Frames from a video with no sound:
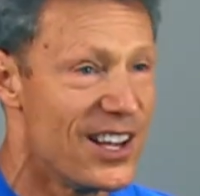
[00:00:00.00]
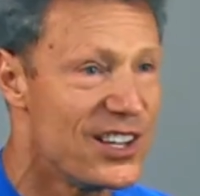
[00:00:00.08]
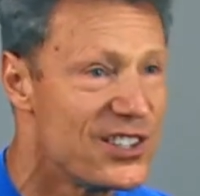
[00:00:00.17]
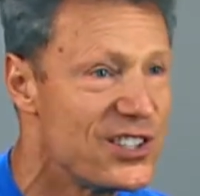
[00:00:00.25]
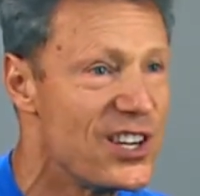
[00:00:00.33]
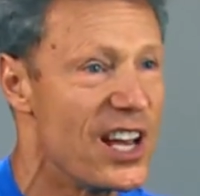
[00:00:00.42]

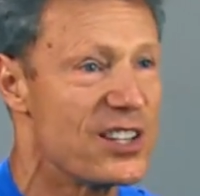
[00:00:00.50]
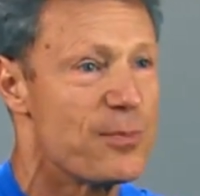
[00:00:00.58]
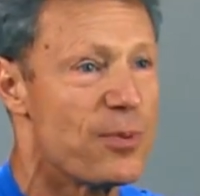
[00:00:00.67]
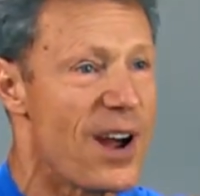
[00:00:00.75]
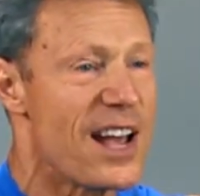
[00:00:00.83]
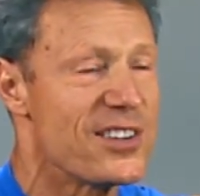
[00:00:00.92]
Chest
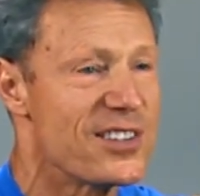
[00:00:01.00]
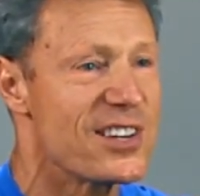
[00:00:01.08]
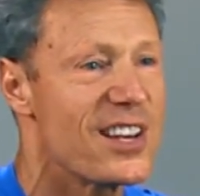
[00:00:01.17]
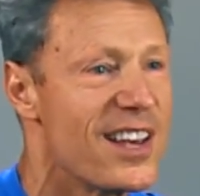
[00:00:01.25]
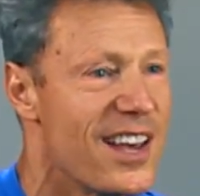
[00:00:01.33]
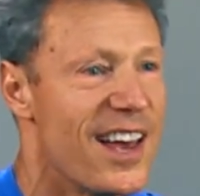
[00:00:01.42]
press,
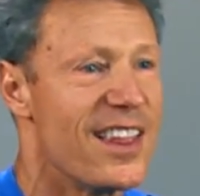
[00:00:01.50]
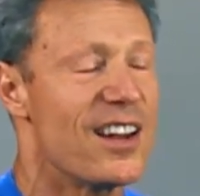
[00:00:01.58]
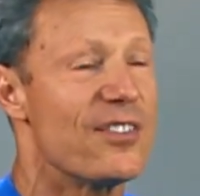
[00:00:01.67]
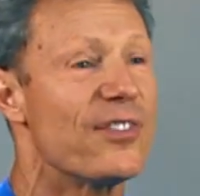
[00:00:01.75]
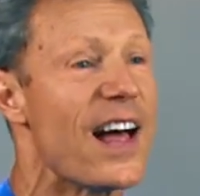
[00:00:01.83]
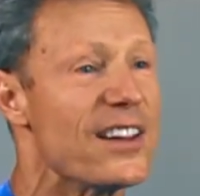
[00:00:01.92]
and then a
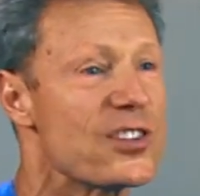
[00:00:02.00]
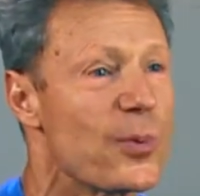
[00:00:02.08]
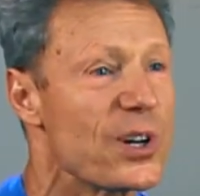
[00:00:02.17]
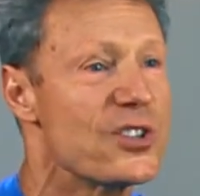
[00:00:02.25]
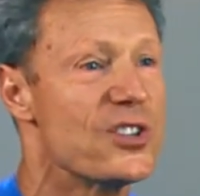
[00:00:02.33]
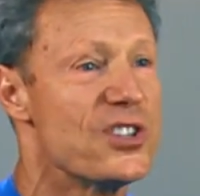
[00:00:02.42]
fly. This
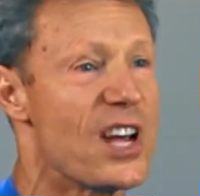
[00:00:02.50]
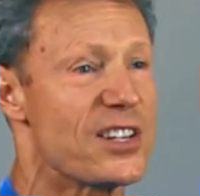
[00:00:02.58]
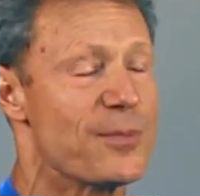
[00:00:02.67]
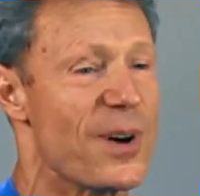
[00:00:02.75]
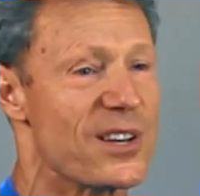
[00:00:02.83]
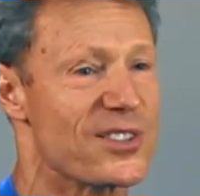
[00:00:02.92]
works your
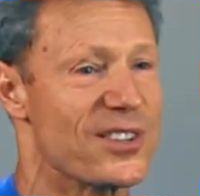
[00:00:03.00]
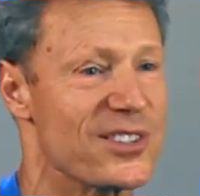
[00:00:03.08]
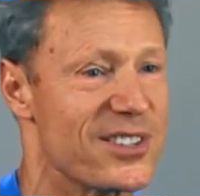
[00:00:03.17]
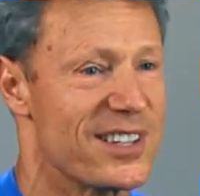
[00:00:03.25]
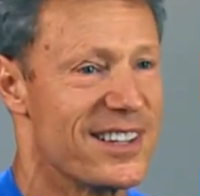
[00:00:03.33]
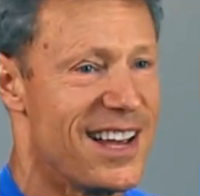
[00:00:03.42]
chest
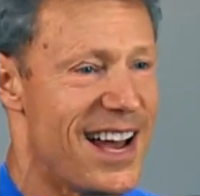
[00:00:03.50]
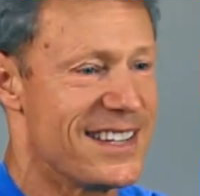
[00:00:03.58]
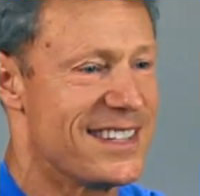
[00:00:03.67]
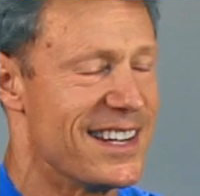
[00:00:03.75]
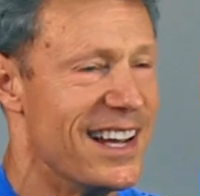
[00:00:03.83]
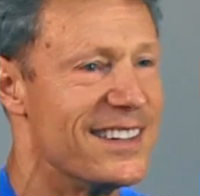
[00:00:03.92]
muscles.
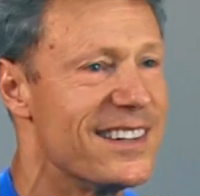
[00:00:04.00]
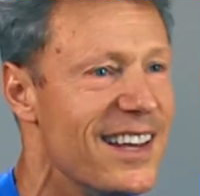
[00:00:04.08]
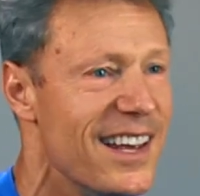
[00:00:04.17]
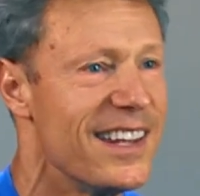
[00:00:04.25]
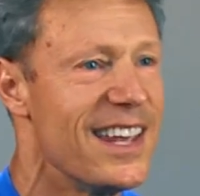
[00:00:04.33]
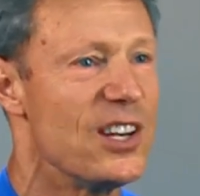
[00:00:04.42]
That's it.
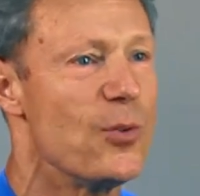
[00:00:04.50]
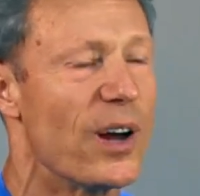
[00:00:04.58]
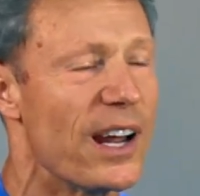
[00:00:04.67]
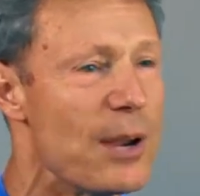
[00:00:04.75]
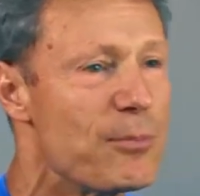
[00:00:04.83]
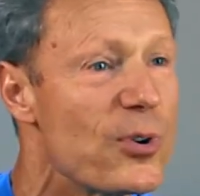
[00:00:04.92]
Again, you want
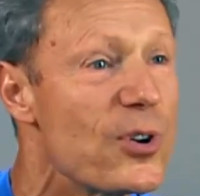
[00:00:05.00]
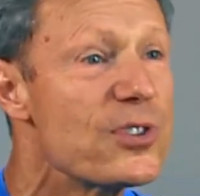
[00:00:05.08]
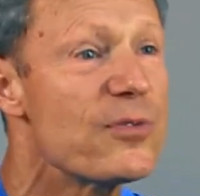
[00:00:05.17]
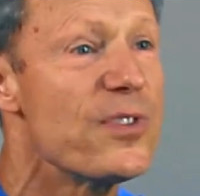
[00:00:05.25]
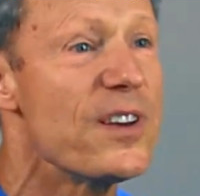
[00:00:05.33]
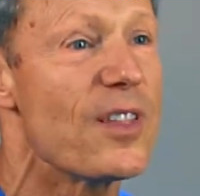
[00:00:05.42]

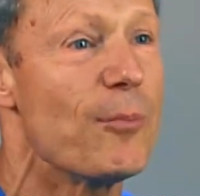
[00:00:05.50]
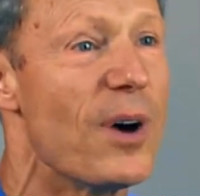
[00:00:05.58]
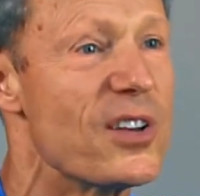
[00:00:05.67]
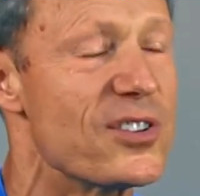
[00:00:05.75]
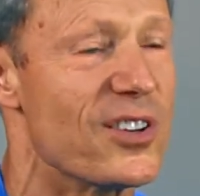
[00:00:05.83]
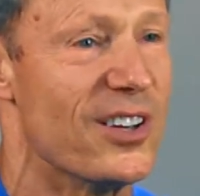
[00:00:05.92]
hypertrophy of the
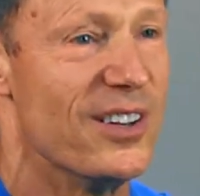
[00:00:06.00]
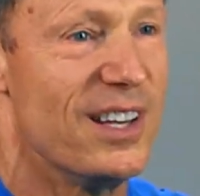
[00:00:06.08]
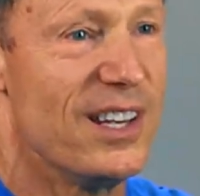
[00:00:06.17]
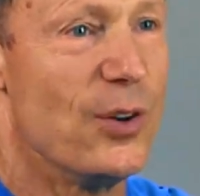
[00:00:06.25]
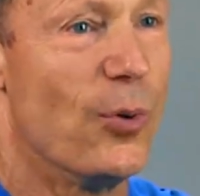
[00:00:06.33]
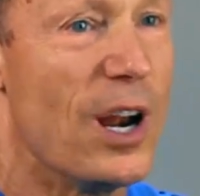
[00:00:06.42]
muscle.
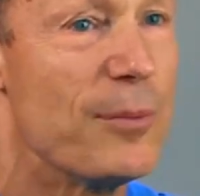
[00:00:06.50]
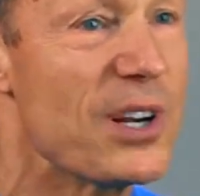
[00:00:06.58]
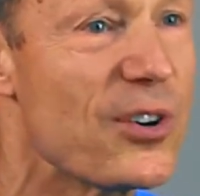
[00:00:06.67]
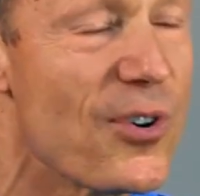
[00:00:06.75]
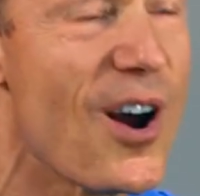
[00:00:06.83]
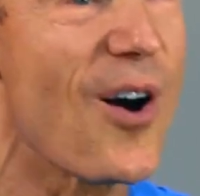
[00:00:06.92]
You want them to
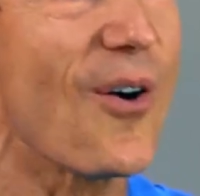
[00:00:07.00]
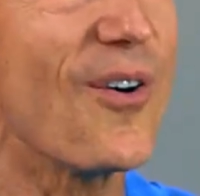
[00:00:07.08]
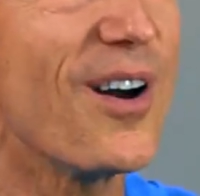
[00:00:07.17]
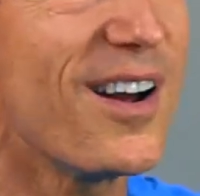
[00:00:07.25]
grow.